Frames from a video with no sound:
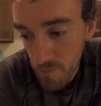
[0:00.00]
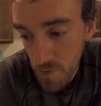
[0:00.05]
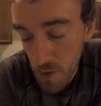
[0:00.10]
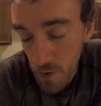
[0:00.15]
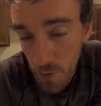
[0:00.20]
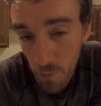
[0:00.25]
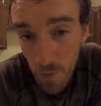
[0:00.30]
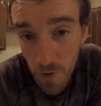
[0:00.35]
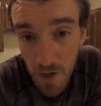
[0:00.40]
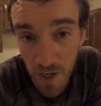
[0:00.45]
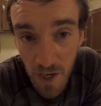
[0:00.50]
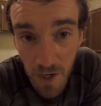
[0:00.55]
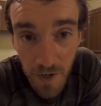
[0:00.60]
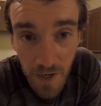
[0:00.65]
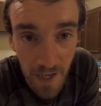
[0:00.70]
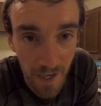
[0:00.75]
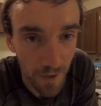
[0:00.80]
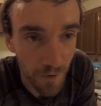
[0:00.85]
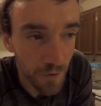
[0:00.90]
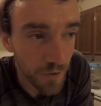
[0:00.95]
the one
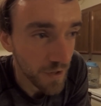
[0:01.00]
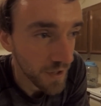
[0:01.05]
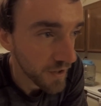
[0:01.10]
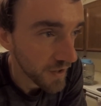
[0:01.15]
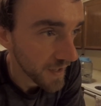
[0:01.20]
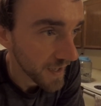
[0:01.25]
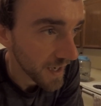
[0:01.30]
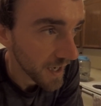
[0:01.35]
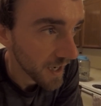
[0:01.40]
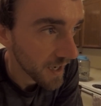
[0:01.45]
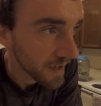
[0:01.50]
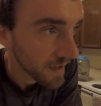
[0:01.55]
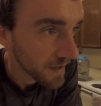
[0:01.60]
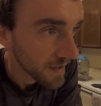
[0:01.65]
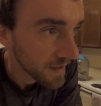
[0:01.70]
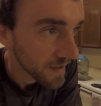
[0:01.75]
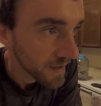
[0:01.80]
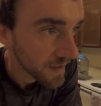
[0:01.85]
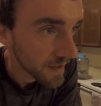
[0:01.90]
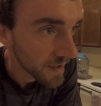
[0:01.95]
unhealthy thing
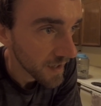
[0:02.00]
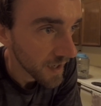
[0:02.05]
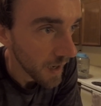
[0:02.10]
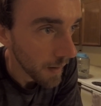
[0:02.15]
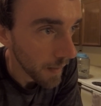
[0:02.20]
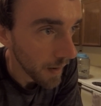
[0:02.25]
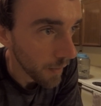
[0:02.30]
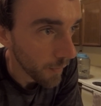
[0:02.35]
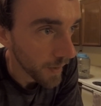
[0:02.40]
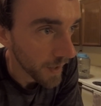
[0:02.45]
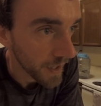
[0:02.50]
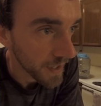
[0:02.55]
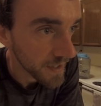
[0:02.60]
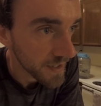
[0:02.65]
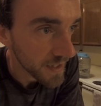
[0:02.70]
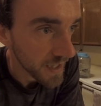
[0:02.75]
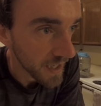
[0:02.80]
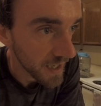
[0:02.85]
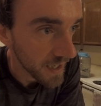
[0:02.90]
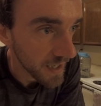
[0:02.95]
about when I
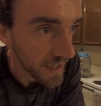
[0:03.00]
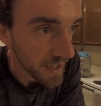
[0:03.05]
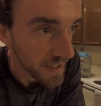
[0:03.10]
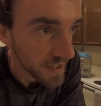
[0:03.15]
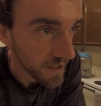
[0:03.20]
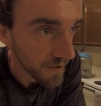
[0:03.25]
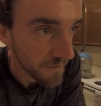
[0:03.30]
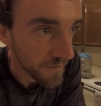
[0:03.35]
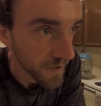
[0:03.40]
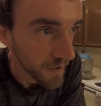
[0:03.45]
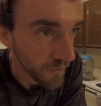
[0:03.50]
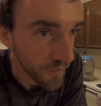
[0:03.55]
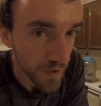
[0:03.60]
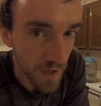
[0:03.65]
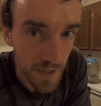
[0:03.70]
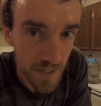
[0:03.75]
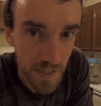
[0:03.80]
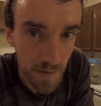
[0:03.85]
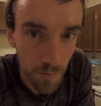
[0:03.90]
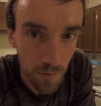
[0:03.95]
skate is I feel that
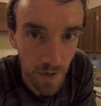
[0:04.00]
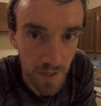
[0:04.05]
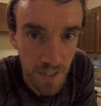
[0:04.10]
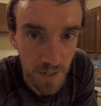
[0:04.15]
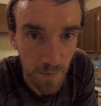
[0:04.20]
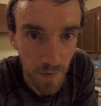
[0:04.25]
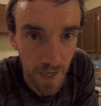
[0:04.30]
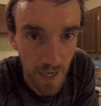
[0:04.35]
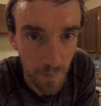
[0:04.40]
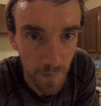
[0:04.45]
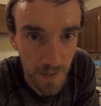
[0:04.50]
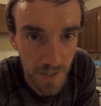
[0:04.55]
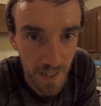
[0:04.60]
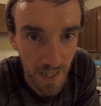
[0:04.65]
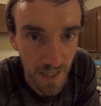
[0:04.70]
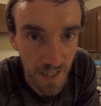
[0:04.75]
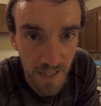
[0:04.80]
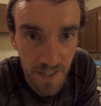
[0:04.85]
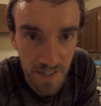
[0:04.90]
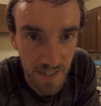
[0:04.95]
it suppresses my
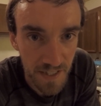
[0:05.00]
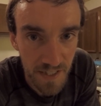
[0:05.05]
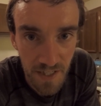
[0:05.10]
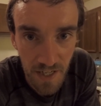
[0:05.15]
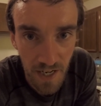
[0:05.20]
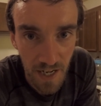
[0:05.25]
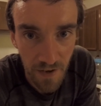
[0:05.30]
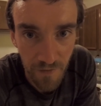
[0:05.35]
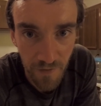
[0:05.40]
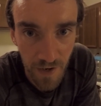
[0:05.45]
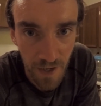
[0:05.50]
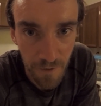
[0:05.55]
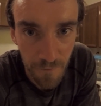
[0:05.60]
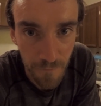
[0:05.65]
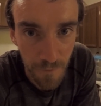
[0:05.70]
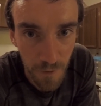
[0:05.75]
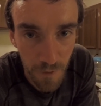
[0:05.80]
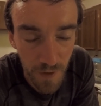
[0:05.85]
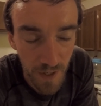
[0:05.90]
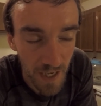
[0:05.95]
appetite because I still haven't had
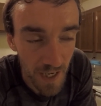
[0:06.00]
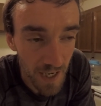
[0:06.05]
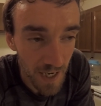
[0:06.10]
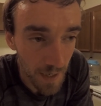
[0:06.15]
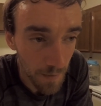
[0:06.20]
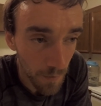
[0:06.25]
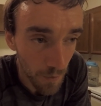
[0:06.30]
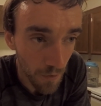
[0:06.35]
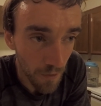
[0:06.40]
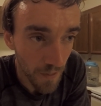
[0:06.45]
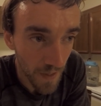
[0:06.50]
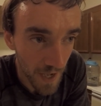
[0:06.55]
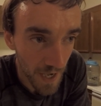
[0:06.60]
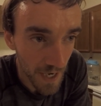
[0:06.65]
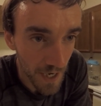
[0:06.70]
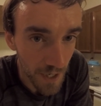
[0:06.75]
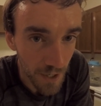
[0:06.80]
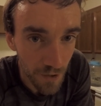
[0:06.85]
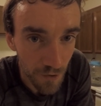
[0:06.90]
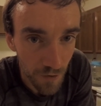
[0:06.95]
food yet and I'm not that
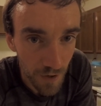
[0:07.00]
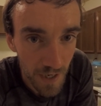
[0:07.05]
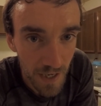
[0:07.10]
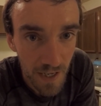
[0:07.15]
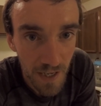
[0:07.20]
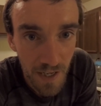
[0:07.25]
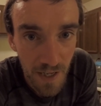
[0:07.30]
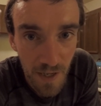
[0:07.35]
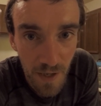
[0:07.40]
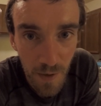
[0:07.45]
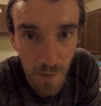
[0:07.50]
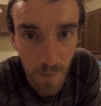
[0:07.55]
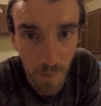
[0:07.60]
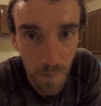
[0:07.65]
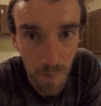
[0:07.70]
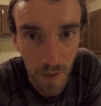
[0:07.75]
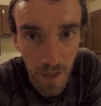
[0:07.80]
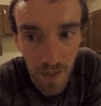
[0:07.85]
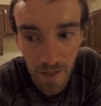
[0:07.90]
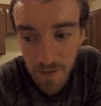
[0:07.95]
hungry,
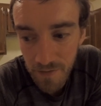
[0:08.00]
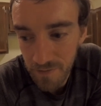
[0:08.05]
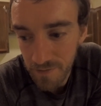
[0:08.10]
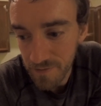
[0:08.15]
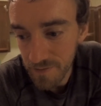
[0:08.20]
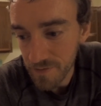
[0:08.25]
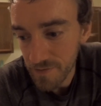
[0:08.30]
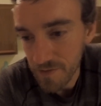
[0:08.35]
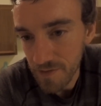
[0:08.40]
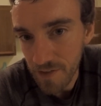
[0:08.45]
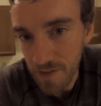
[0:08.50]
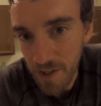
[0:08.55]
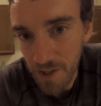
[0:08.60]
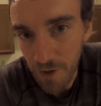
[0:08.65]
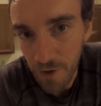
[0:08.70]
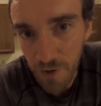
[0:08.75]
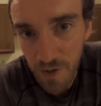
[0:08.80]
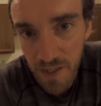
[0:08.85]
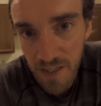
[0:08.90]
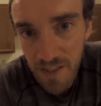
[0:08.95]
but I
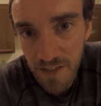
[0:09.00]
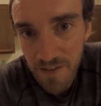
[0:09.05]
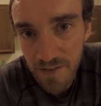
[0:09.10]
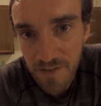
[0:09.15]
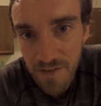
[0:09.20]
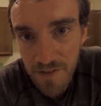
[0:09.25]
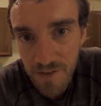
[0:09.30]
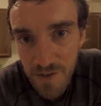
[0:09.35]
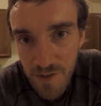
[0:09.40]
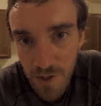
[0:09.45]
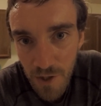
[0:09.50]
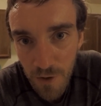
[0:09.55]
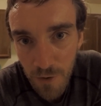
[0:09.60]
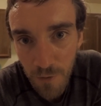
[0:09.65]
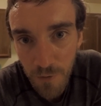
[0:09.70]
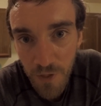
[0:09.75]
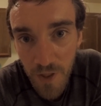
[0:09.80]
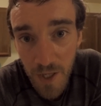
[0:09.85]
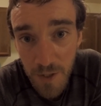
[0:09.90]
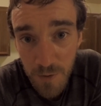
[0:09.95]
gotta eat,
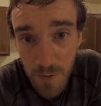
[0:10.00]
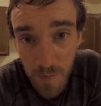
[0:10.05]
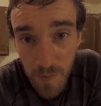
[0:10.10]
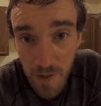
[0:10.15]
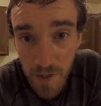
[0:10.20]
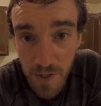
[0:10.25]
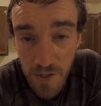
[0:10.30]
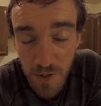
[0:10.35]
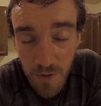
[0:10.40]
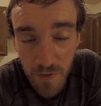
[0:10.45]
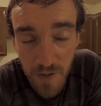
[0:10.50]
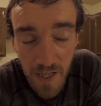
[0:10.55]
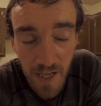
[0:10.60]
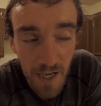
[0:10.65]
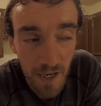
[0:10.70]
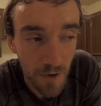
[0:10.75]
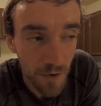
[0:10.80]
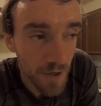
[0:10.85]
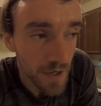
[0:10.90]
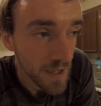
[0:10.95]
so that's what I'm gonna do
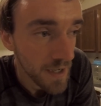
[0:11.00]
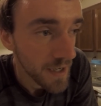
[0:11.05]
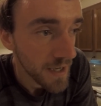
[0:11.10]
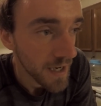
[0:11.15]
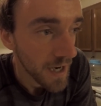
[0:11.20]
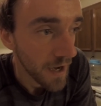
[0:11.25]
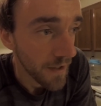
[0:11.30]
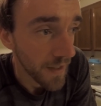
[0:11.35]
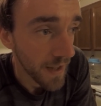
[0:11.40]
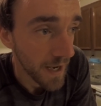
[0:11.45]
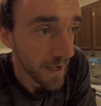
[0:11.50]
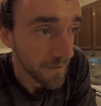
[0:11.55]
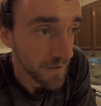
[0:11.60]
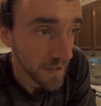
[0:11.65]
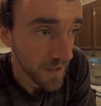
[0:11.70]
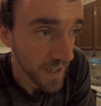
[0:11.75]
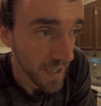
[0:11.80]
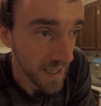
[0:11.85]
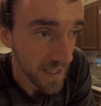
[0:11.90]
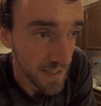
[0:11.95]
now. And then after
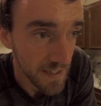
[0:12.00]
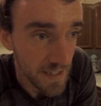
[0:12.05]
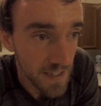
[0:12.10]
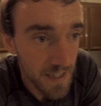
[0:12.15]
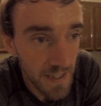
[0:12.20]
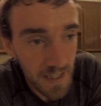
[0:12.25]
that